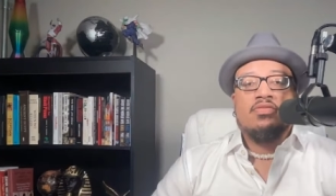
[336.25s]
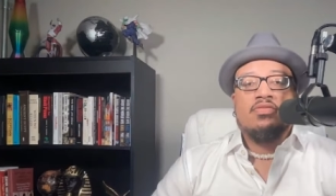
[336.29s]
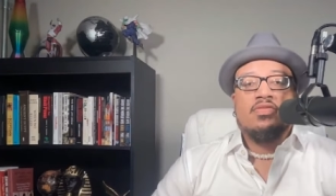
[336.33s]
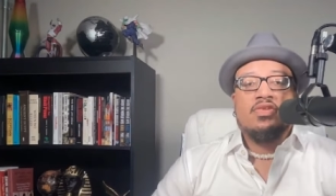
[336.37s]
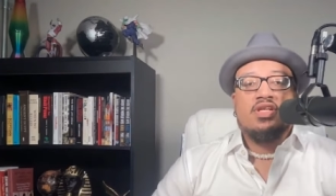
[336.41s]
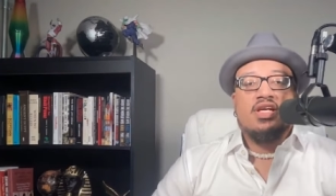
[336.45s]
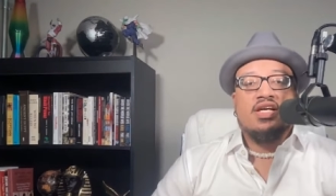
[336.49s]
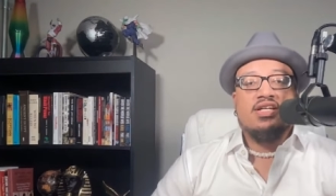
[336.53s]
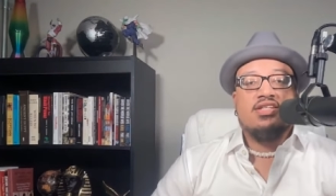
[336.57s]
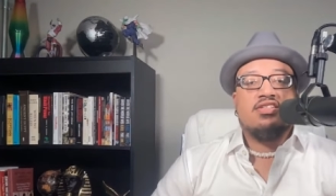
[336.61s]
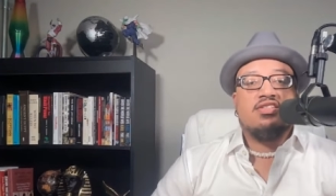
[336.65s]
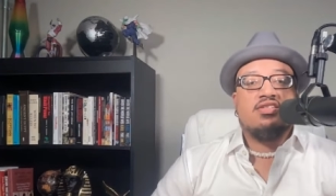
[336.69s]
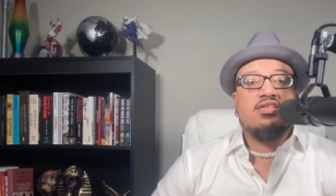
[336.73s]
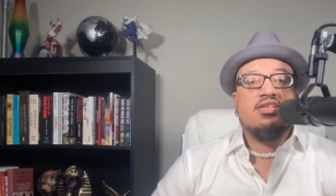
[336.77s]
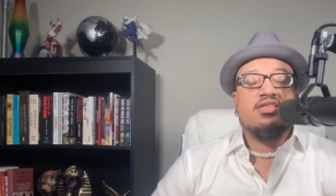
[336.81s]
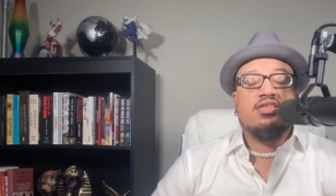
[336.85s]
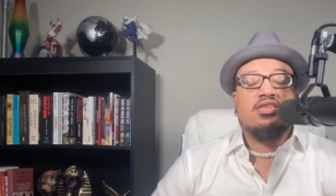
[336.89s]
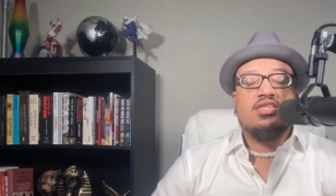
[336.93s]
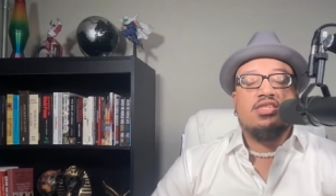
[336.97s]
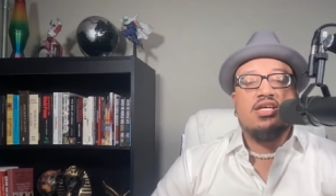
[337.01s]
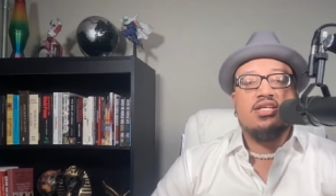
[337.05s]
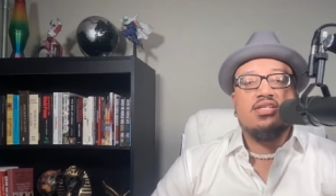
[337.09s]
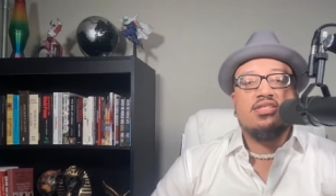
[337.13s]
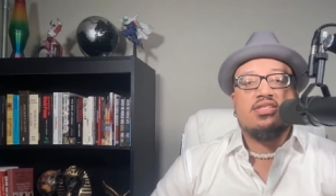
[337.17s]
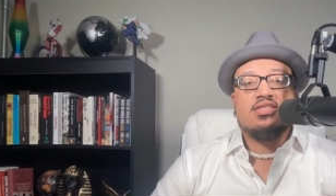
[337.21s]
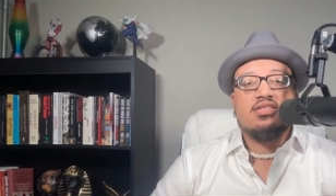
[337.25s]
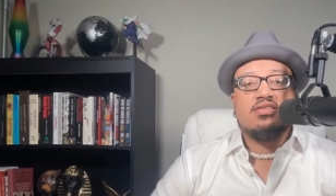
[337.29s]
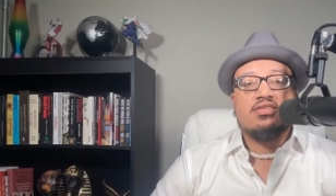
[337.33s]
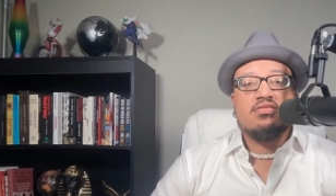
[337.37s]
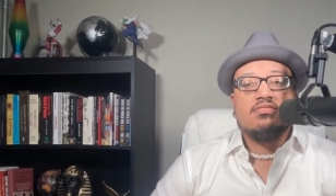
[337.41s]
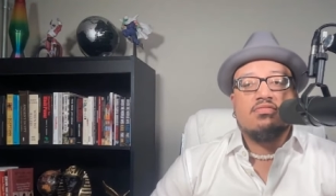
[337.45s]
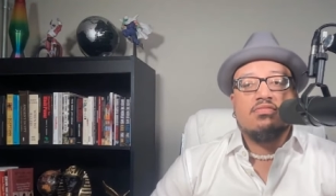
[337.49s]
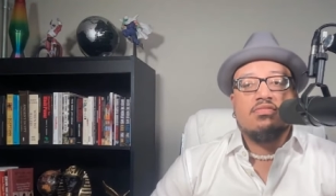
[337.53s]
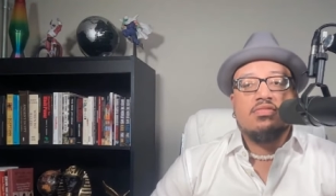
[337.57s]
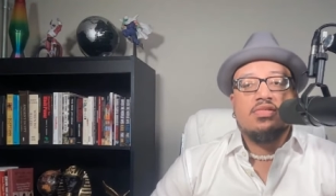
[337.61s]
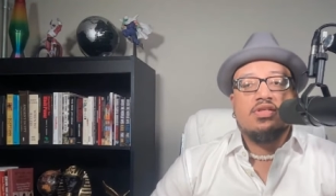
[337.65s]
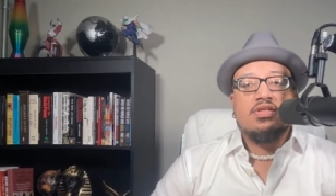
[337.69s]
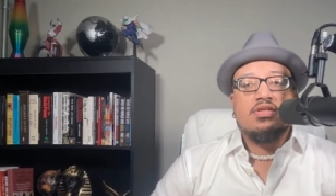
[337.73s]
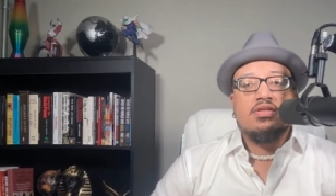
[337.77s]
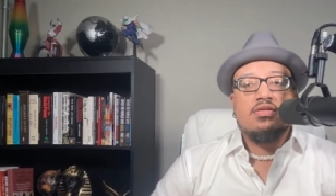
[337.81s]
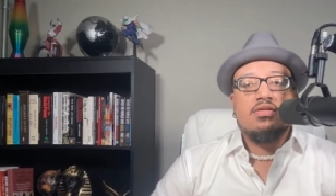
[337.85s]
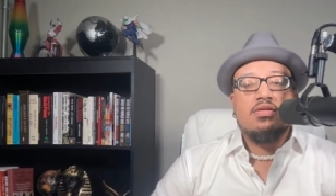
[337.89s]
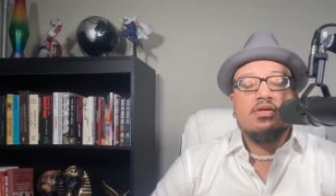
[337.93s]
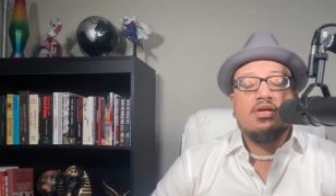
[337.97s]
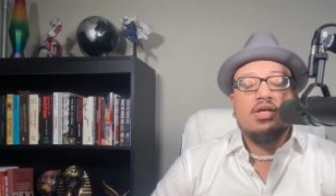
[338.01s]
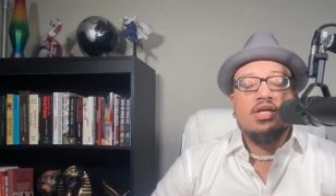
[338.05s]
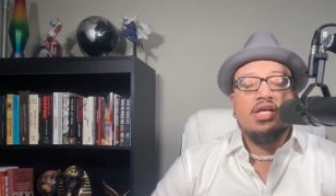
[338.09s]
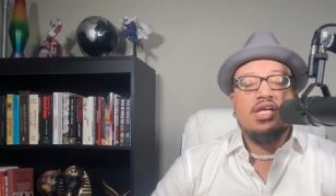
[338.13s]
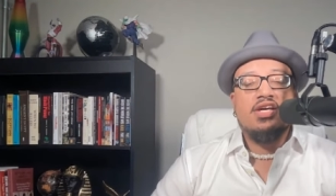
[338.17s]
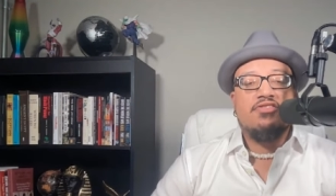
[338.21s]
And see, this,
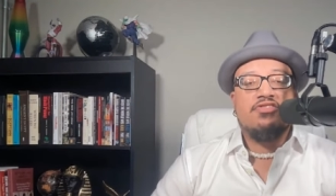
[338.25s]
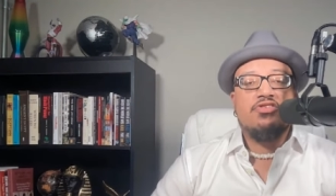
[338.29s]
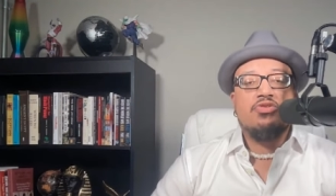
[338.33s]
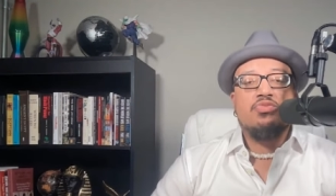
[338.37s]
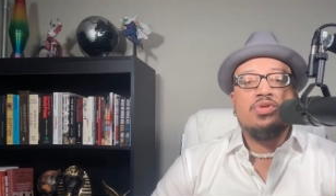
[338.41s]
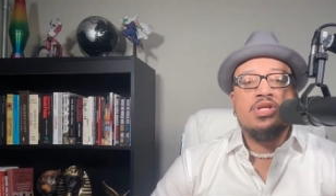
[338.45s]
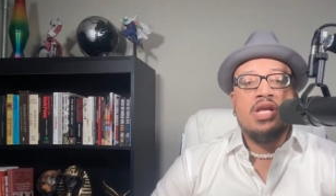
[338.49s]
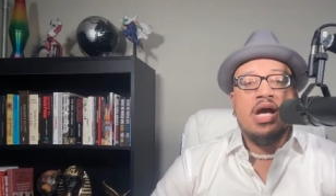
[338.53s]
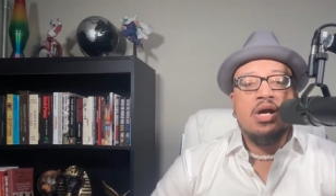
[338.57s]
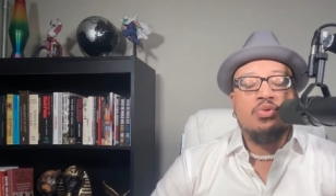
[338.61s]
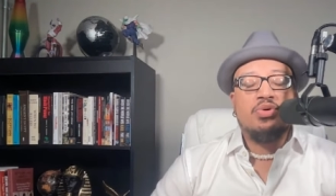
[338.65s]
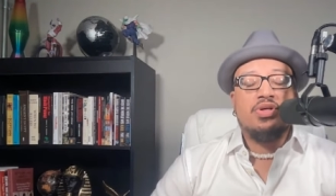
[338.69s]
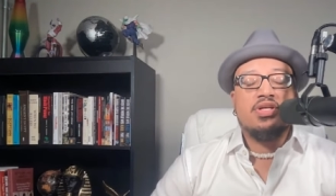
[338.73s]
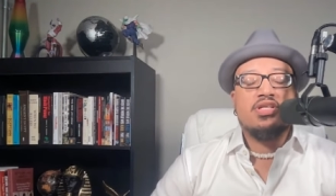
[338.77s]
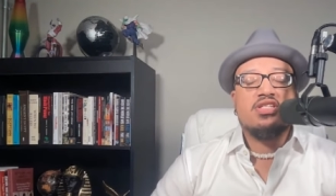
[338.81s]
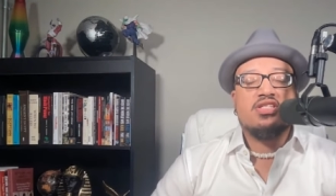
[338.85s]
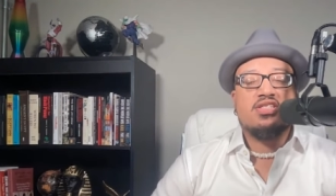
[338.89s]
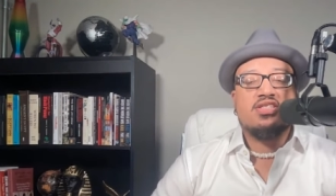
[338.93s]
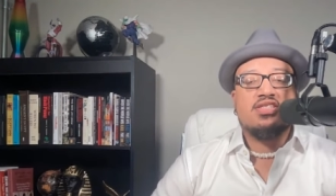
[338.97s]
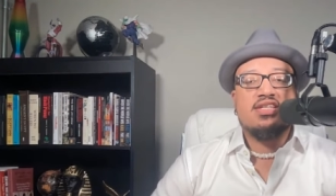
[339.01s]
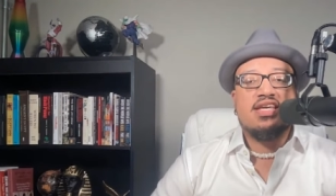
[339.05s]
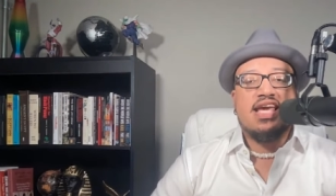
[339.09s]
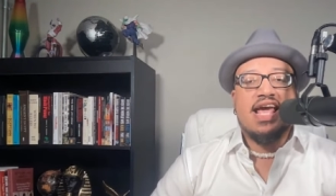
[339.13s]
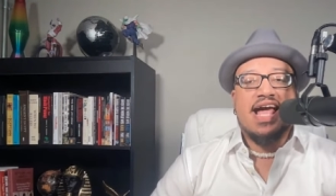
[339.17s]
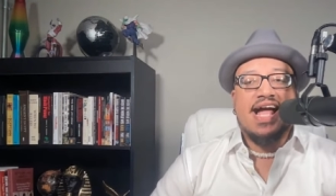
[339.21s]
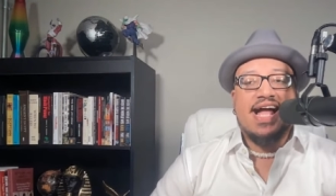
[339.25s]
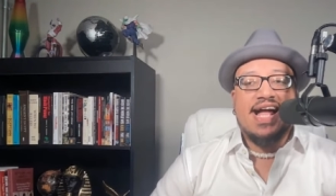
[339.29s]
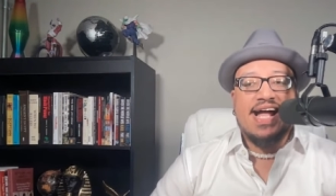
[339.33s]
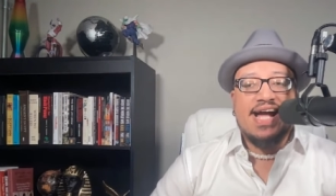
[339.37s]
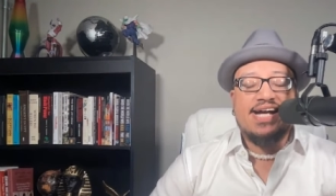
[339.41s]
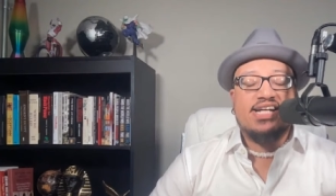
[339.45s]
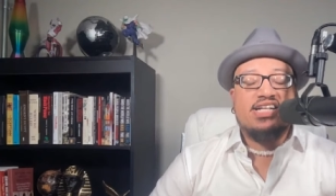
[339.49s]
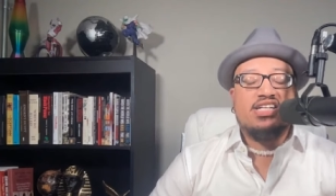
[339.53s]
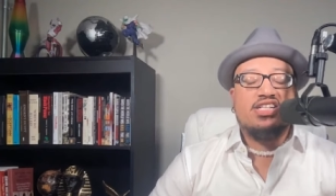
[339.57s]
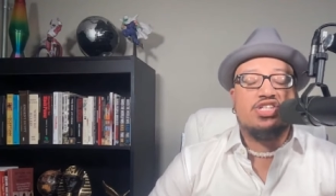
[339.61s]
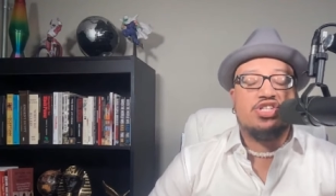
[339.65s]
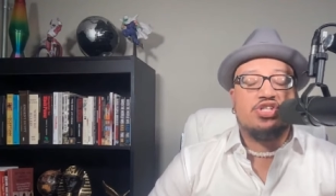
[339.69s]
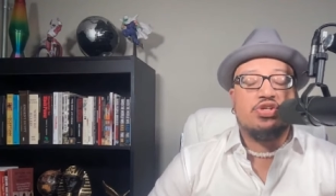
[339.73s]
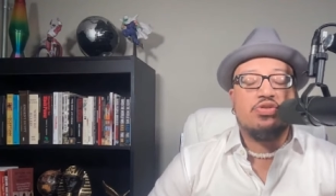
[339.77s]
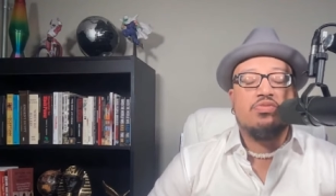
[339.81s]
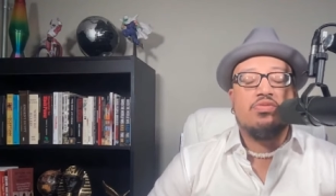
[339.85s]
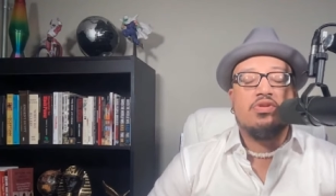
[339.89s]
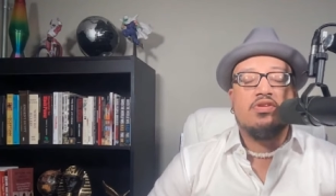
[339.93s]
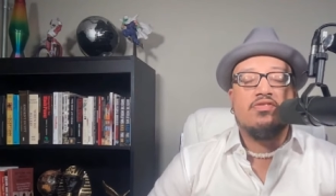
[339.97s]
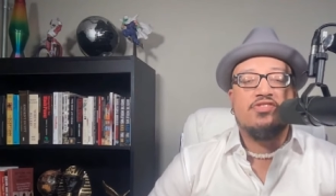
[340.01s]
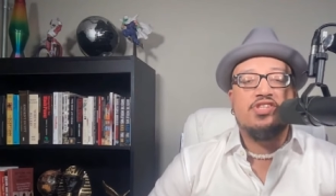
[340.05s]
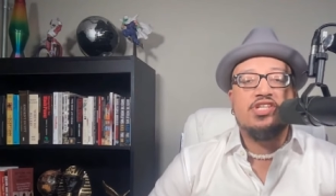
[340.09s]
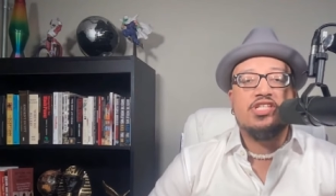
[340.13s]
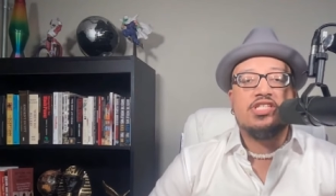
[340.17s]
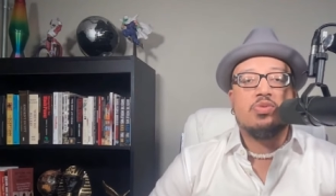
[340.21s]
if you notice the attitude
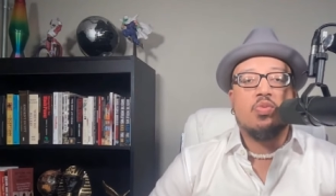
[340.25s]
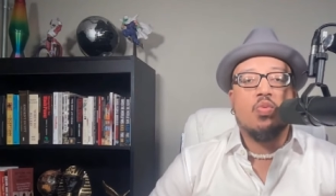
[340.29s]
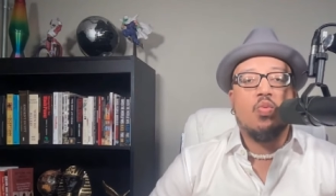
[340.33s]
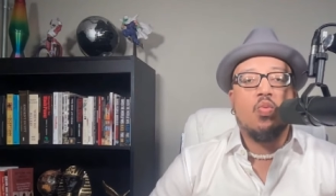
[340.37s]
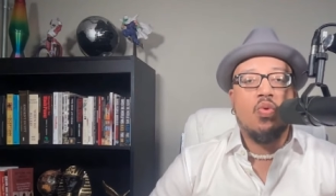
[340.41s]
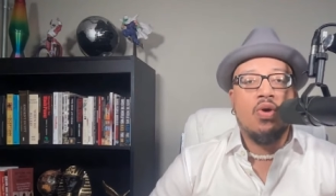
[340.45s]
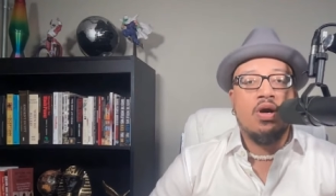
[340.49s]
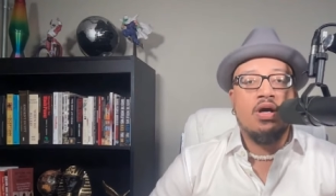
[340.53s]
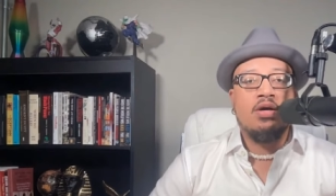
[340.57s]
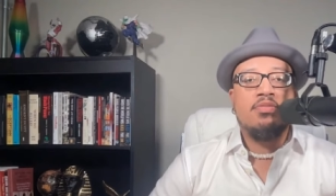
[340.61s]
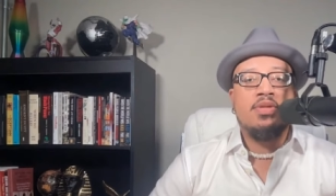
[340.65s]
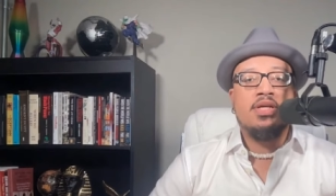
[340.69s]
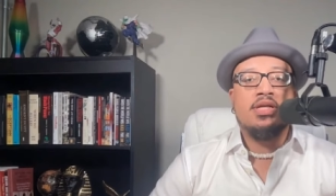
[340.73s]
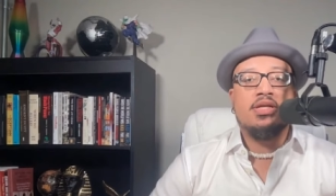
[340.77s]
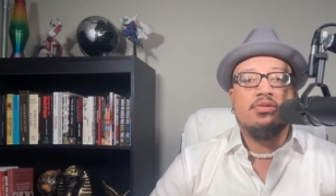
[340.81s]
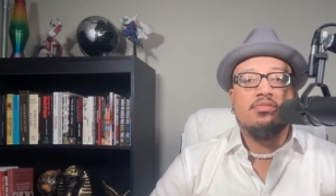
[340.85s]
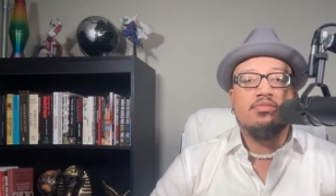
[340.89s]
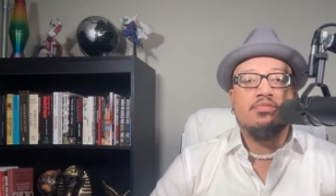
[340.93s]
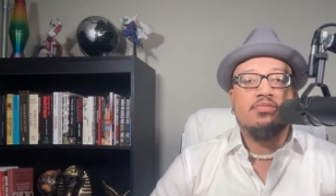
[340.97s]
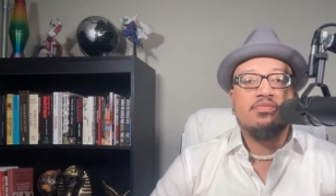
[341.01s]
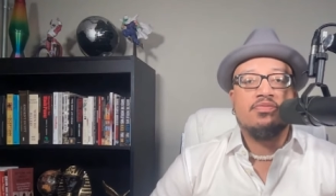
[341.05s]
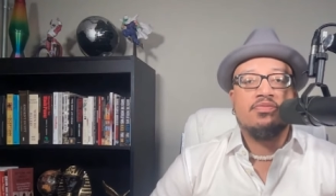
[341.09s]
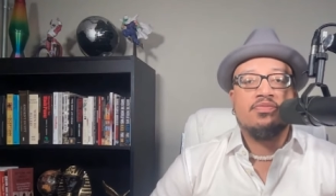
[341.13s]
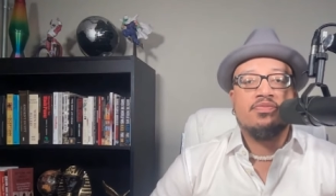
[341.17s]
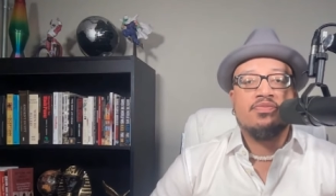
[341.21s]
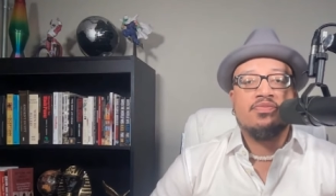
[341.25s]
of this woman,